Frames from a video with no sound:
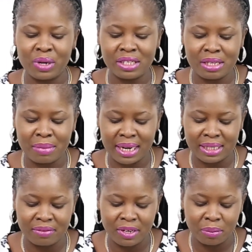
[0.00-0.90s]
When you say
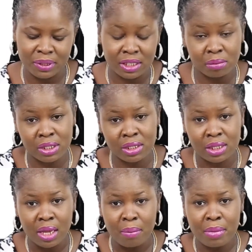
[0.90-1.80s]
market development, it means
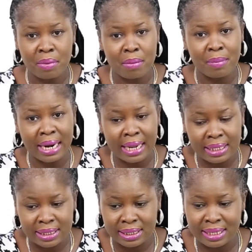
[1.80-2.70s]
maybe a
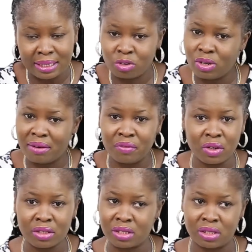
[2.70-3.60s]
market that you have
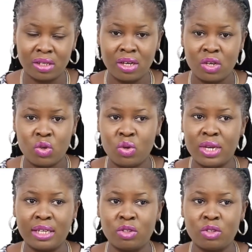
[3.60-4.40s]
not I'm